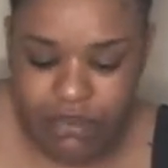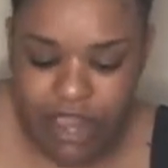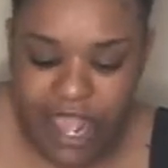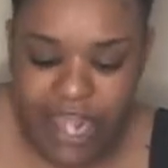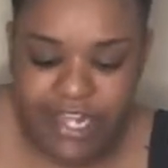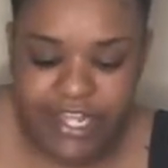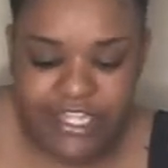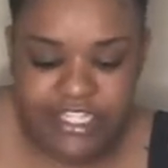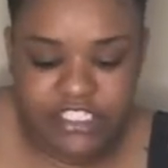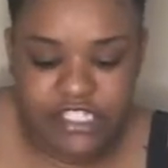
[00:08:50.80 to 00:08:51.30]

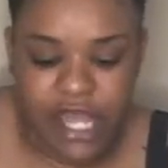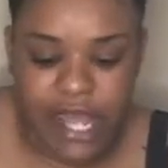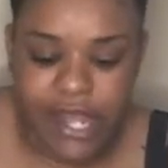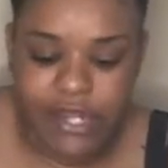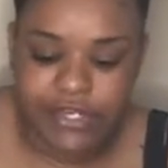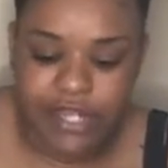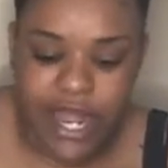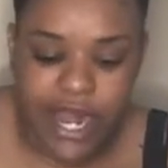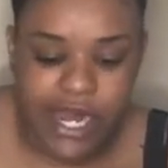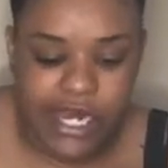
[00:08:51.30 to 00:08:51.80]
I guess
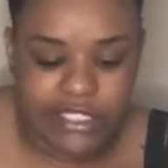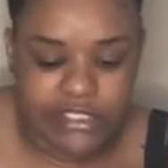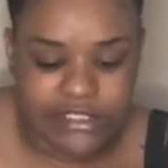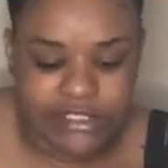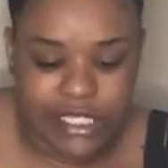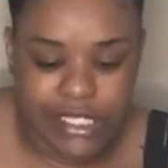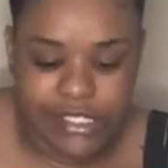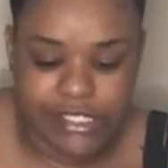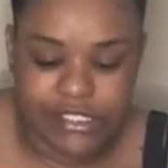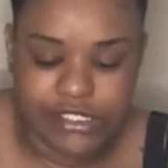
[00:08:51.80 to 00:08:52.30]
I'll
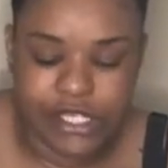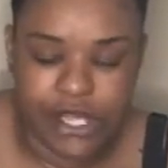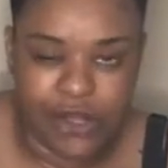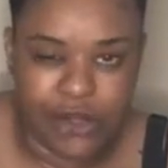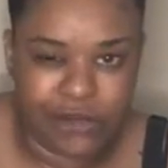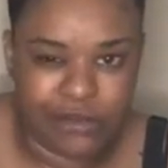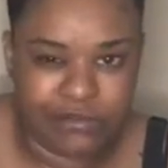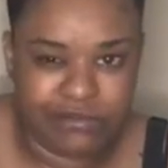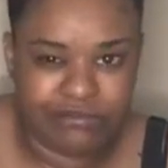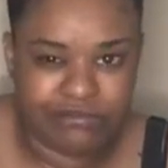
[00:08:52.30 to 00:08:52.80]
say a
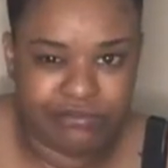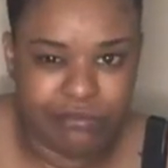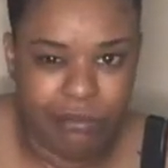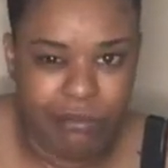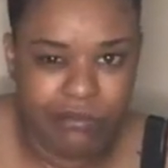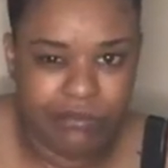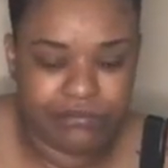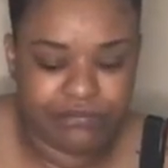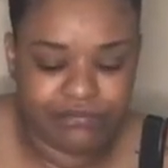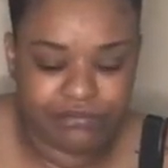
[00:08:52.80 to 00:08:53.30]
toe.
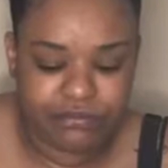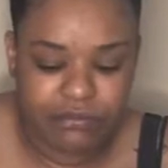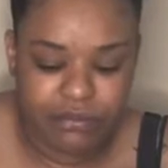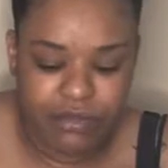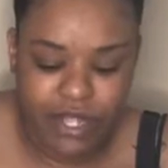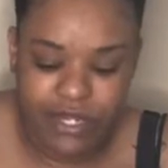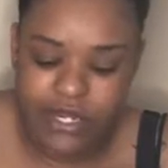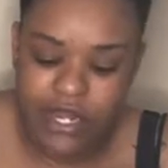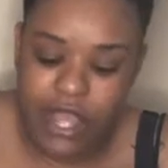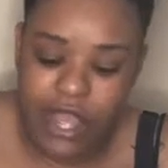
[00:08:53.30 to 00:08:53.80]

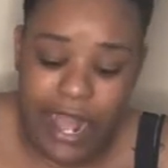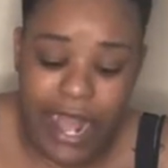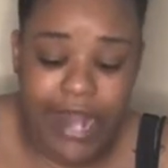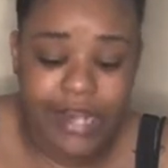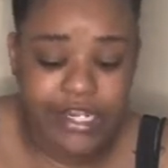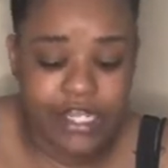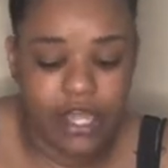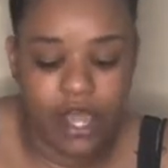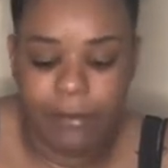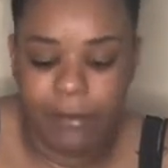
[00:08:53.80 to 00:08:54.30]
Nah, I
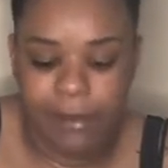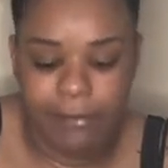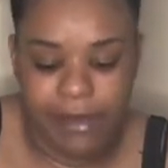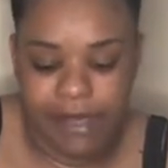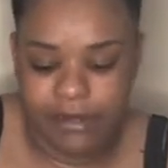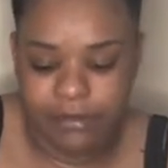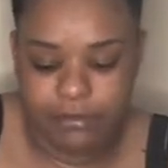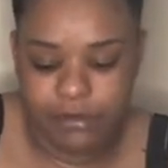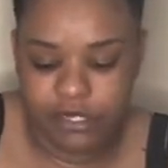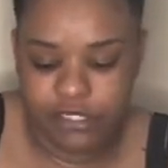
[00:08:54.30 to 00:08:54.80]
need all my
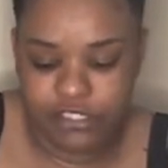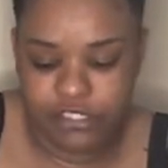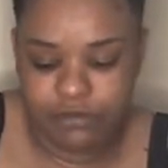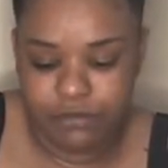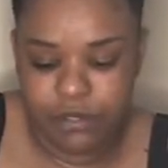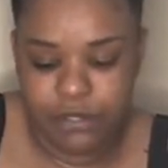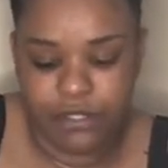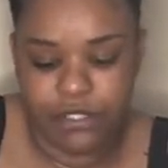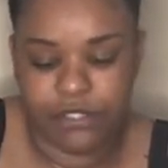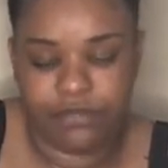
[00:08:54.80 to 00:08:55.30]
body parts,
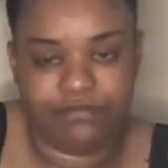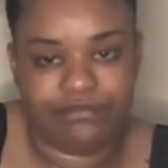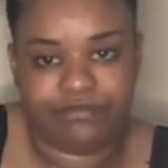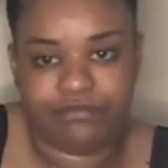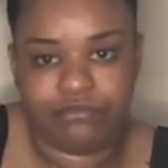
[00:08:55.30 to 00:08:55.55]
period.